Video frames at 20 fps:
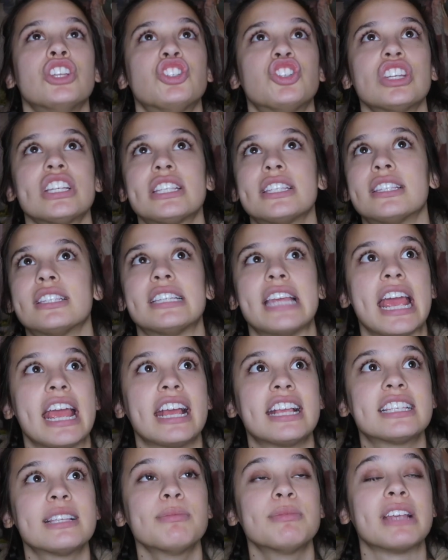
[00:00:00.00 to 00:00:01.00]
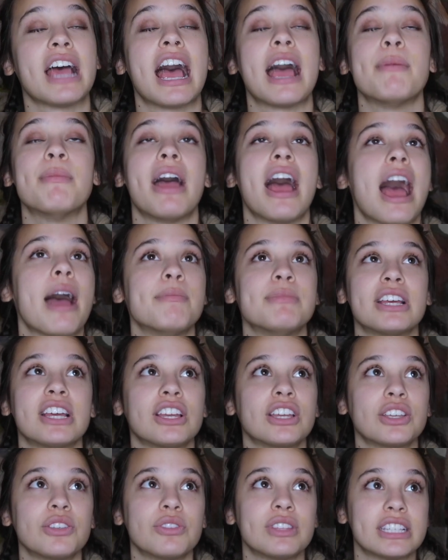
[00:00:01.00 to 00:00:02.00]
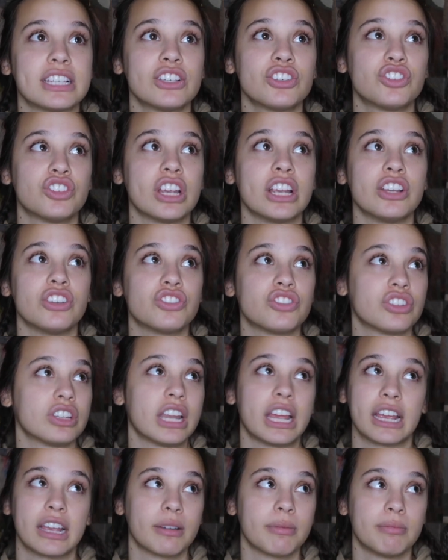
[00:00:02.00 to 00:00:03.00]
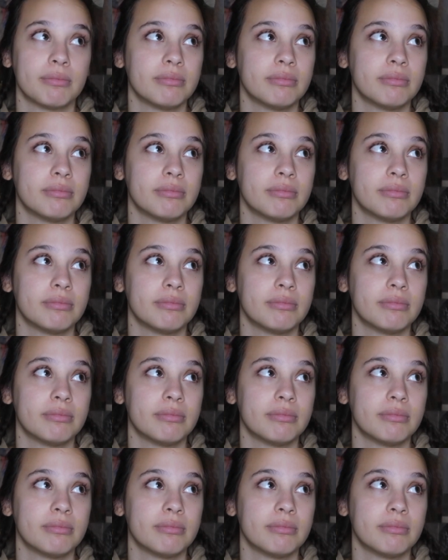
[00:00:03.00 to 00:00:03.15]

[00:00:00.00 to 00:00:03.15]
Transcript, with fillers: just take some time. I'm telling you, this has changed like